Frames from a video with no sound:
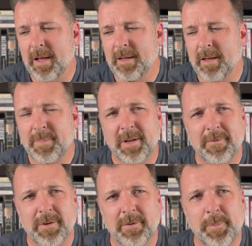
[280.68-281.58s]

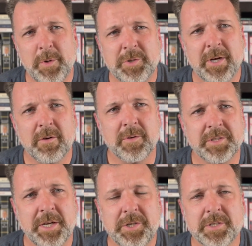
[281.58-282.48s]
If you put
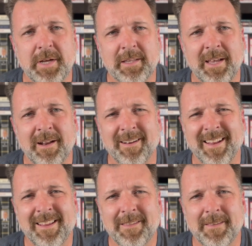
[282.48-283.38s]
generalizations like that on
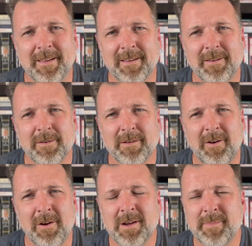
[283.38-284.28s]
anything, your
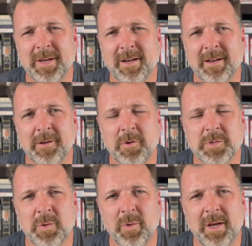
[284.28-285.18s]
argument kind of
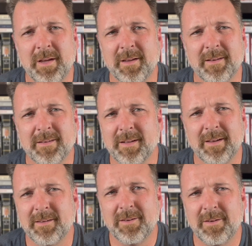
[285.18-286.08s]
goes away. It's
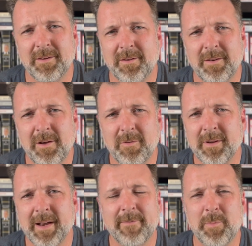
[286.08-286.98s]
like, no,
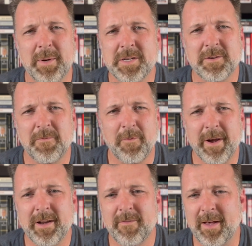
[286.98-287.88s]
not everybody's
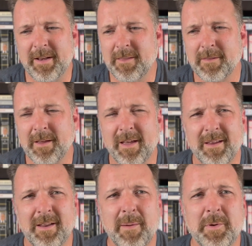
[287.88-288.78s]
afraid of anything.
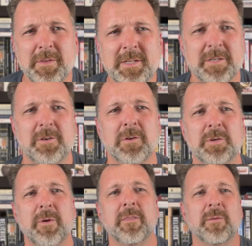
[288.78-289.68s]
Hey, how about this? You don't
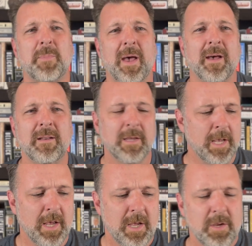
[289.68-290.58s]
do anything bad.
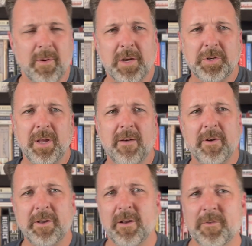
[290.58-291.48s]
You actually have
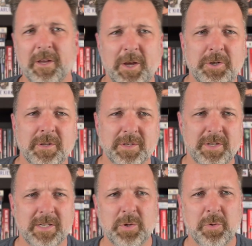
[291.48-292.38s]
identification that
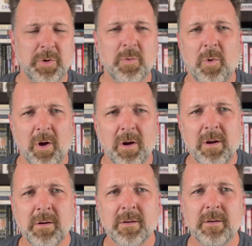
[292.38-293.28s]
says who you
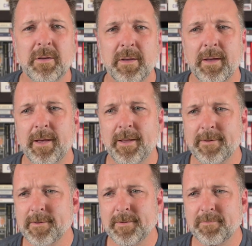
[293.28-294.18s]
are.
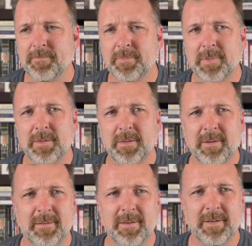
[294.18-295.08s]
And
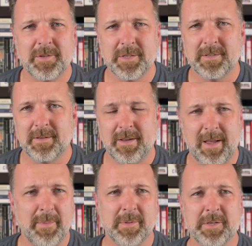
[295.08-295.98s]
you just,
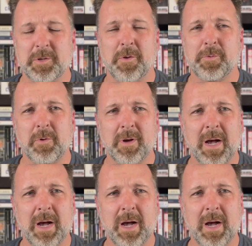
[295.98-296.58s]
how about this? You don't throw